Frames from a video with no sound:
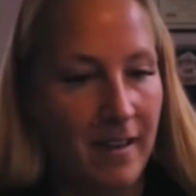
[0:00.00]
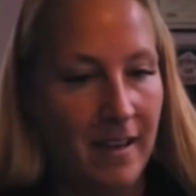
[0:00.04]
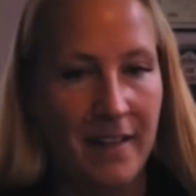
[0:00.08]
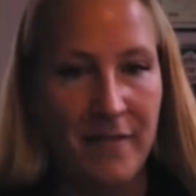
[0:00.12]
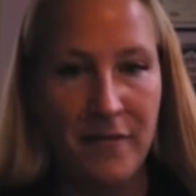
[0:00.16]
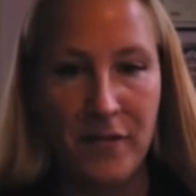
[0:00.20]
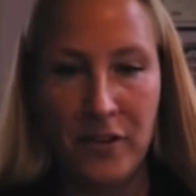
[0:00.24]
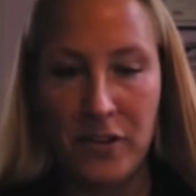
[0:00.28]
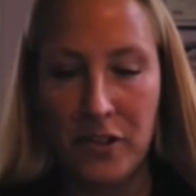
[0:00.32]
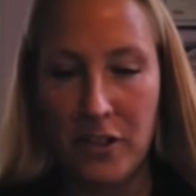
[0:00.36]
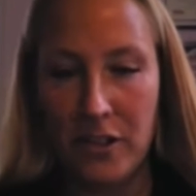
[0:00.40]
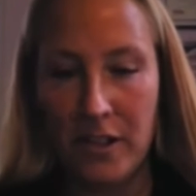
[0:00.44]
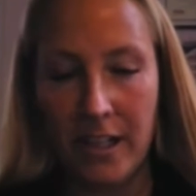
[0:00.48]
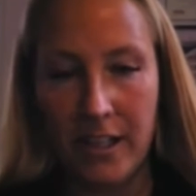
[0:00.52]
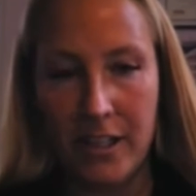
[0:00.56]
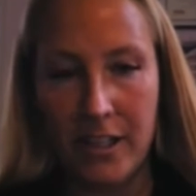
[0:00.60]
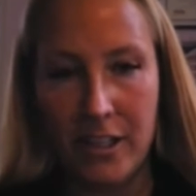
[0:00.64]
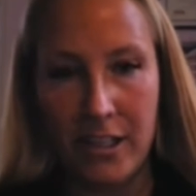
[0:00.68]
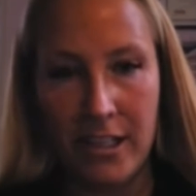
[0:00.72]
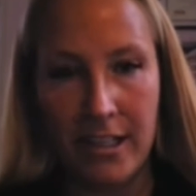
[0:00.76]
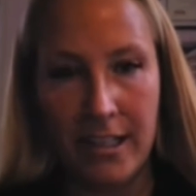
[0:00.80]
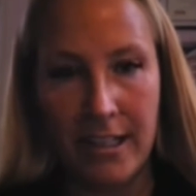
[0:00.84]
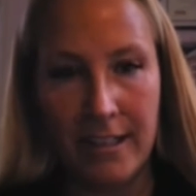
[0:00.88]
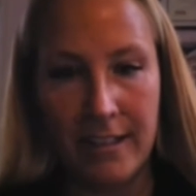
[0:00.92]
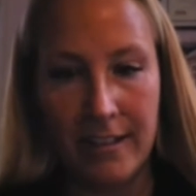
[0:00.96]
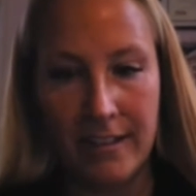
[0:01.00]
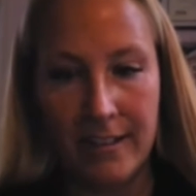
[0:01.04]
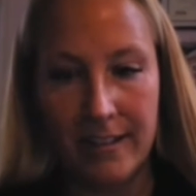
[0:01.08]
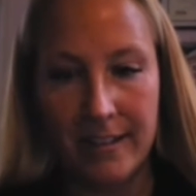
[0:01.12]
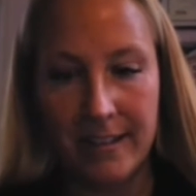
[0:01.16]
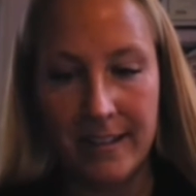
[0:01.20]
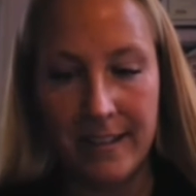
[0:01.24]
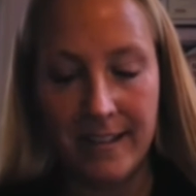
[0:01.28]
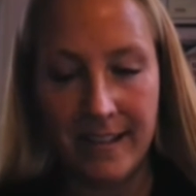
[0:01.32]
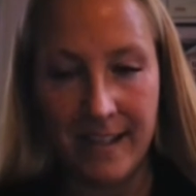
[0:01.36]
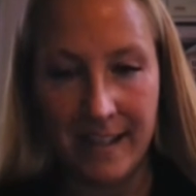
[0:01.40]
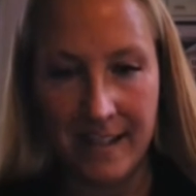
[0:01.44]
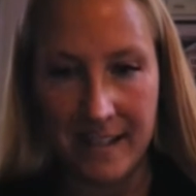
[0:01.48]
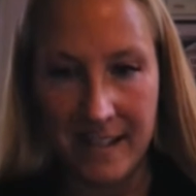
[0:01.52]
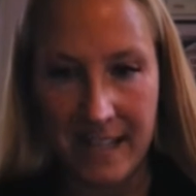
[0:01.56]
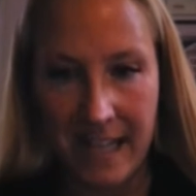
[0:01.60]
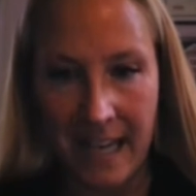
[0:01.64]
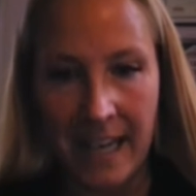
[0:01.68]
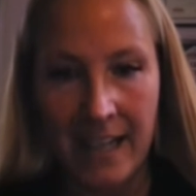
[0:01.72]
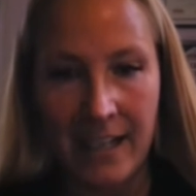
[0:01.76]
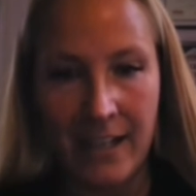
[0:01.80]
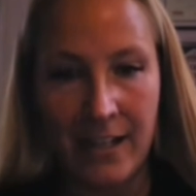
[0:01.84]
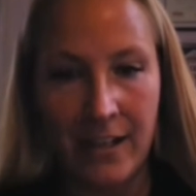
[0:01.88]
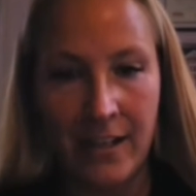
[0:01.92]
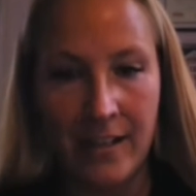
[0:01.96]
Infrastructure, the
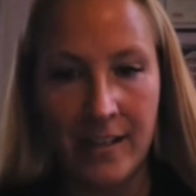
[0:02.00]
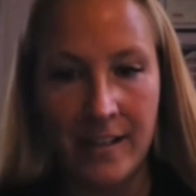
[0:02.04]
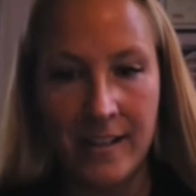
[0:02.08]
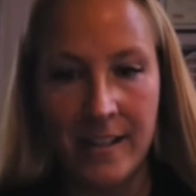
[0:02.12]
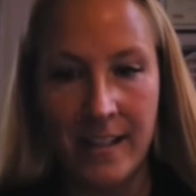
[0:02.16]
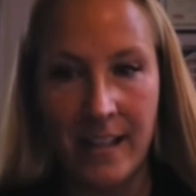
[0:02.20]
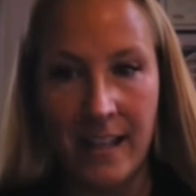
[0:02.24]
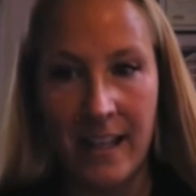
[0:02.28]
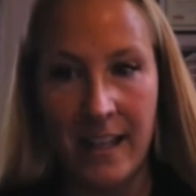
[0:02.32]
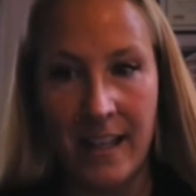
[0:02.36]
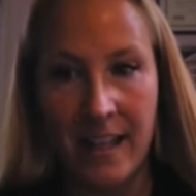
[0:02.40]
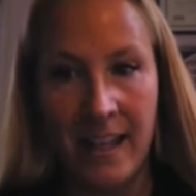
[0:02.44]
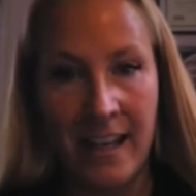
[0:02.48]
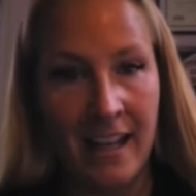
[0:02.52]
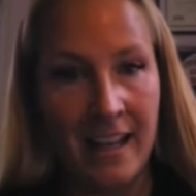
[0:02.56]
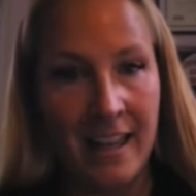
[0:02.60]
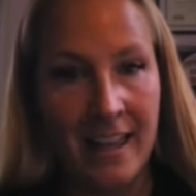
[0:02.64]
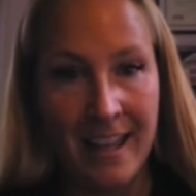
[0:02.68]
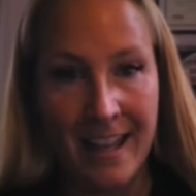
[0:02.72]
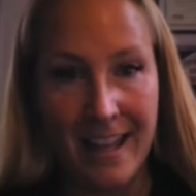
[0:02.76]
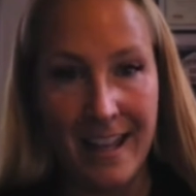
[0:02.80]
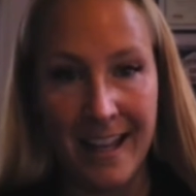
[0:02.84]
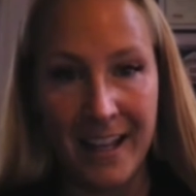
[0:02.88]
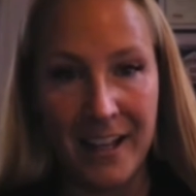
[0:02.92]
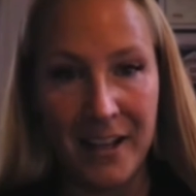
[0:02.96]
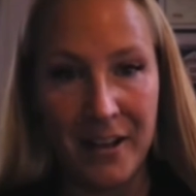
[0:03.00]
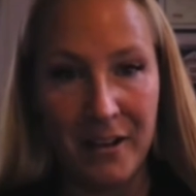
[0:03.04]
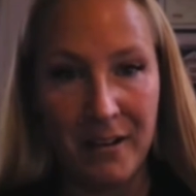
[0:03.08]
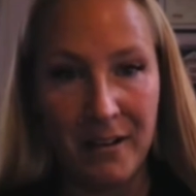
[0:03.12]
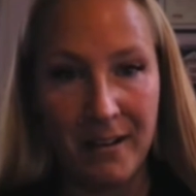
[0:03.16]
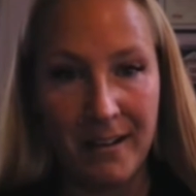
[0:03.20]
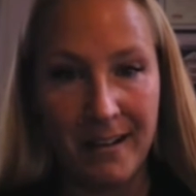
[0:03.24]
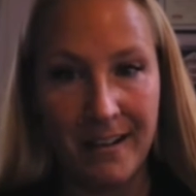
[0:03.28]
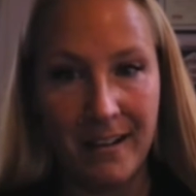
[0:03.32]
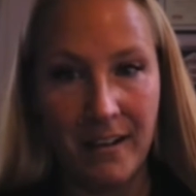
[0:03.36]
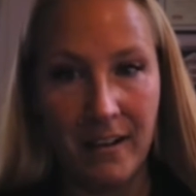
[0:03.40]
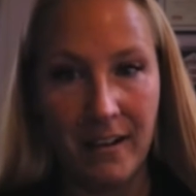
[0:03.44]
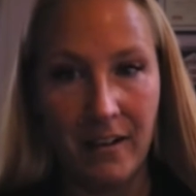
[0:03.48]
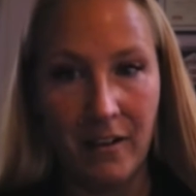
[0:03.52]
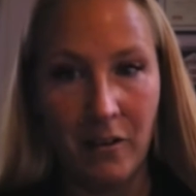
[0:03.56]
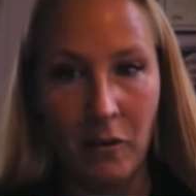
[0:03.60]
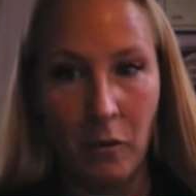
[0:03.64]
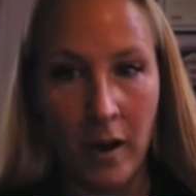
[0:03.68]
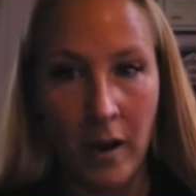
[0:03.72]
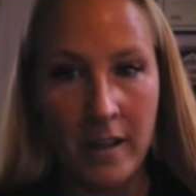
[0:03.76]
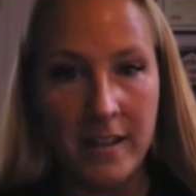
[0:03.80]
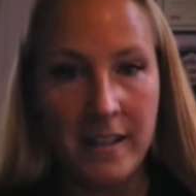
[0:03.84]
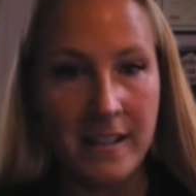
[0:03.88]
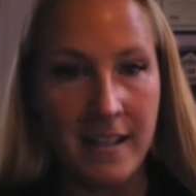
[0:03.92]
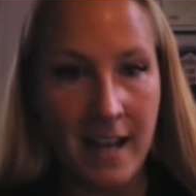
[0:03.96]
standards, and then I think
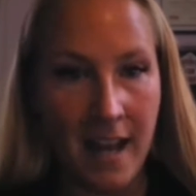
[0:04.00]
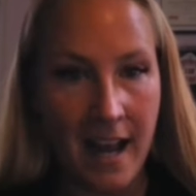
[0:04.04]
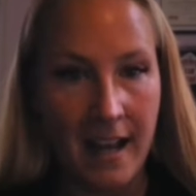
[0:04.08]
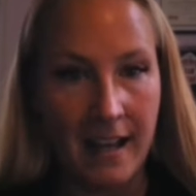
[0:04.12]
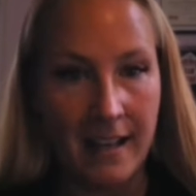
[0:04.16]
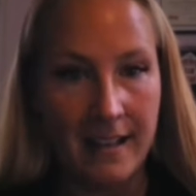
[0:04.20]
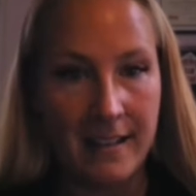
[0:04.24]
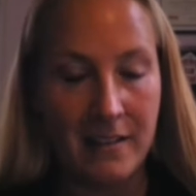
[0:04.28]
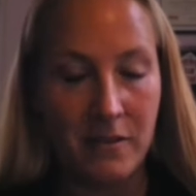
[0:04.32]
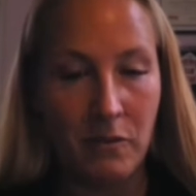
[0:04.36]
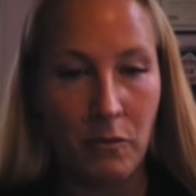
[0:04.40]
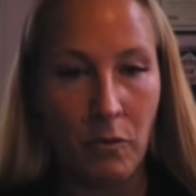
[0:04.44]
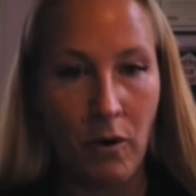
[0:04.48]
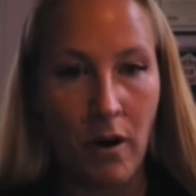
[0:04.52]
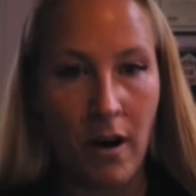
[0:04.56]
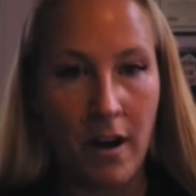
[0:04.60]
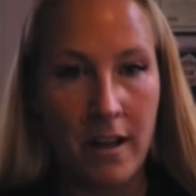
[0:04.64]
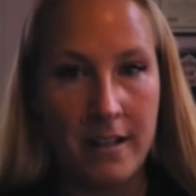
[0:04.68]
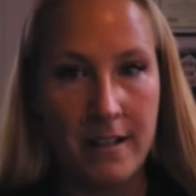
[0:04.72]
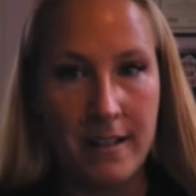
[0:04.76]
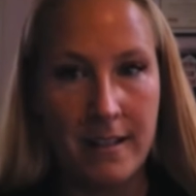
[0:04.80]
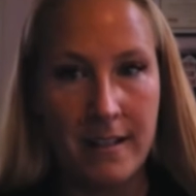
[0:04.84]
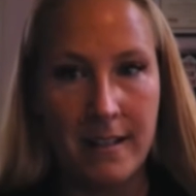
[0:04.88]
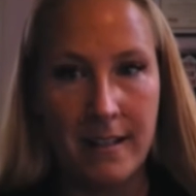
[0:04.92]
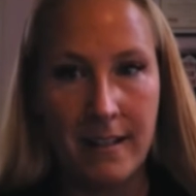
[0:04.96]
what's next? What